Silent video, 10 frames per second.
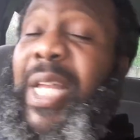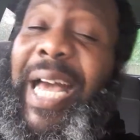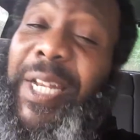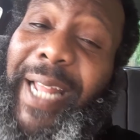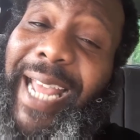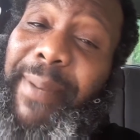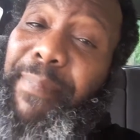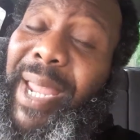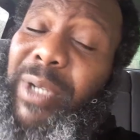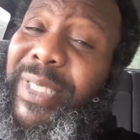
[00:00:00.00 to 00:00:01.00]
I know they had the
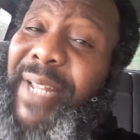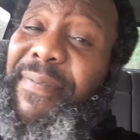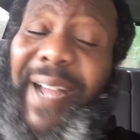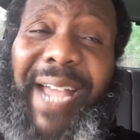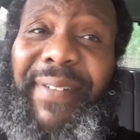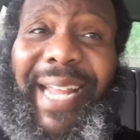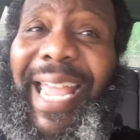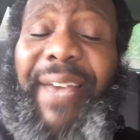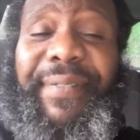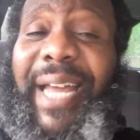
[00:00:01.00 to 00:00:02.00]
Bengals at
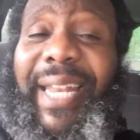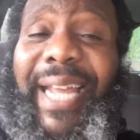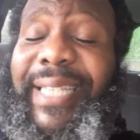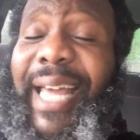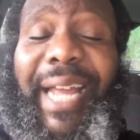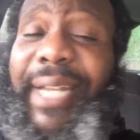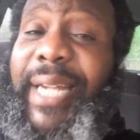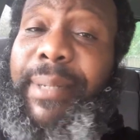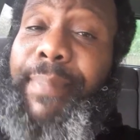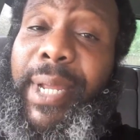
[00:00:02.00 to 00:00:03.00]
5.5, and I like that. I
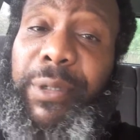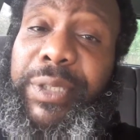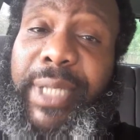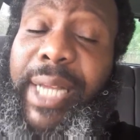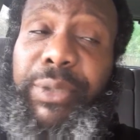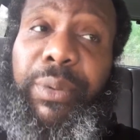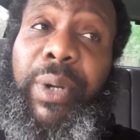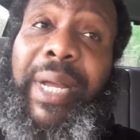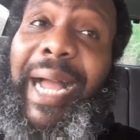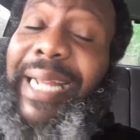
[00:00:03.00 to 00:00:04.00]
like the Bengals schedule.
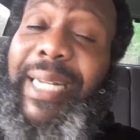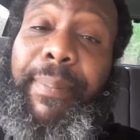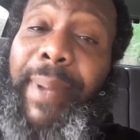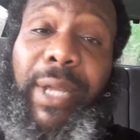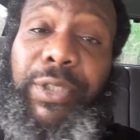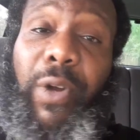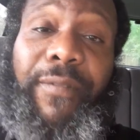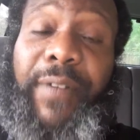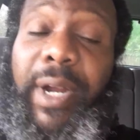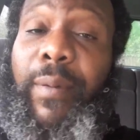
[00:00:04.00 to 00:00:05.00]
I think the Bengals are going to
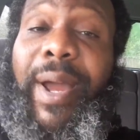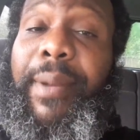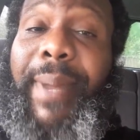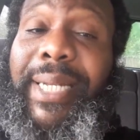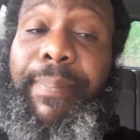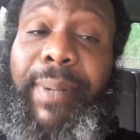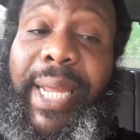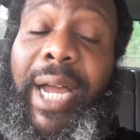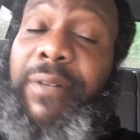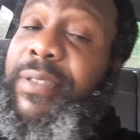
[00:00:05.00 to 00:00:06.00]
fuck around and make the
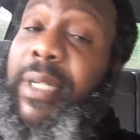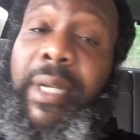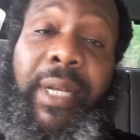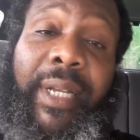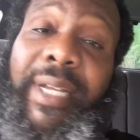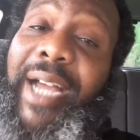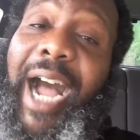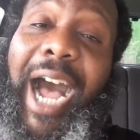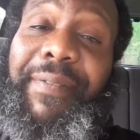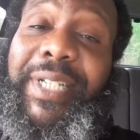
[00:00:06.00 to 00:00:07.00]
playoffs.
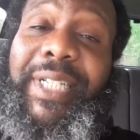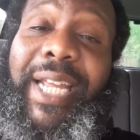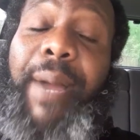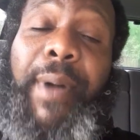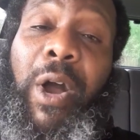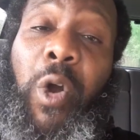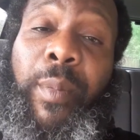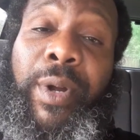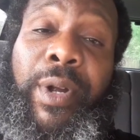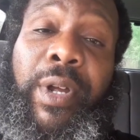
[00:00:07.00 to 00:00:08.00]
Obviously, I'm a
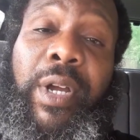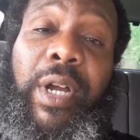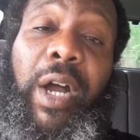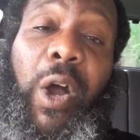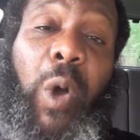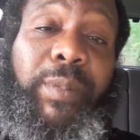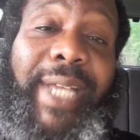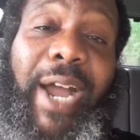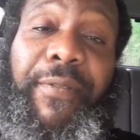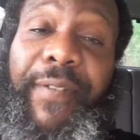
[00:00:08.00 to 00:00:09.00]
homer, a
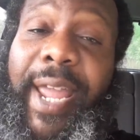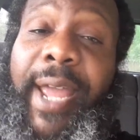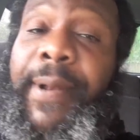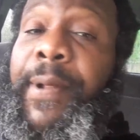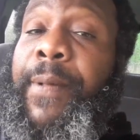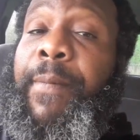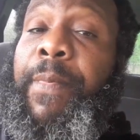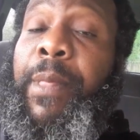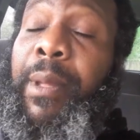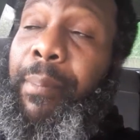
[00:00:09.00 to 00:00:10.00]
hometown fan,
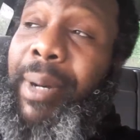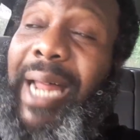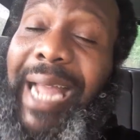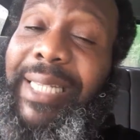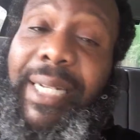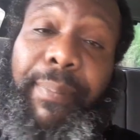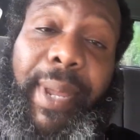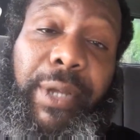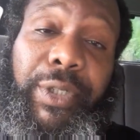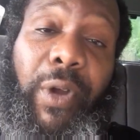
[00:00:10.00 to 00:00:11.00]
but I think the
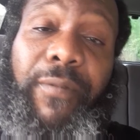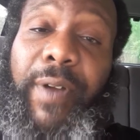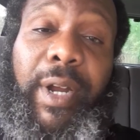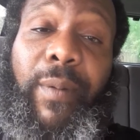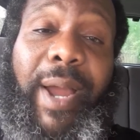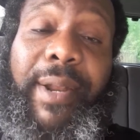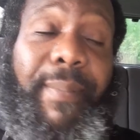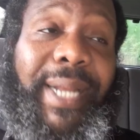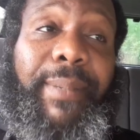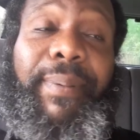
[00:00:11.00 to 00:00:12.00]
Bengals are going to fuck around and
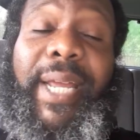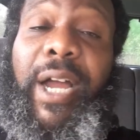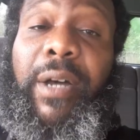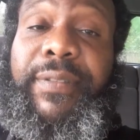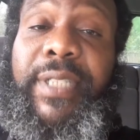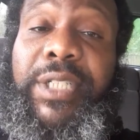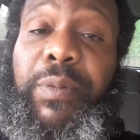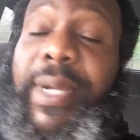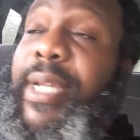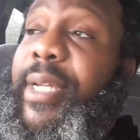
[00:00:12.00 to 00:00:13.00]
make the playoffs this
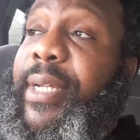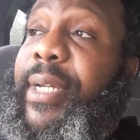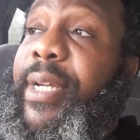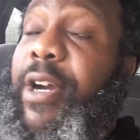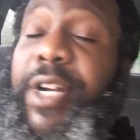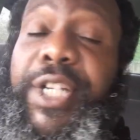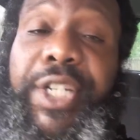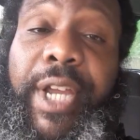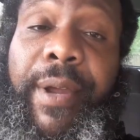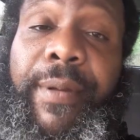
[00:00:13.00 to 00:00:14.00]
week or this
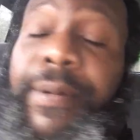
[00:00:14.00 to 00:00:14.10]
year.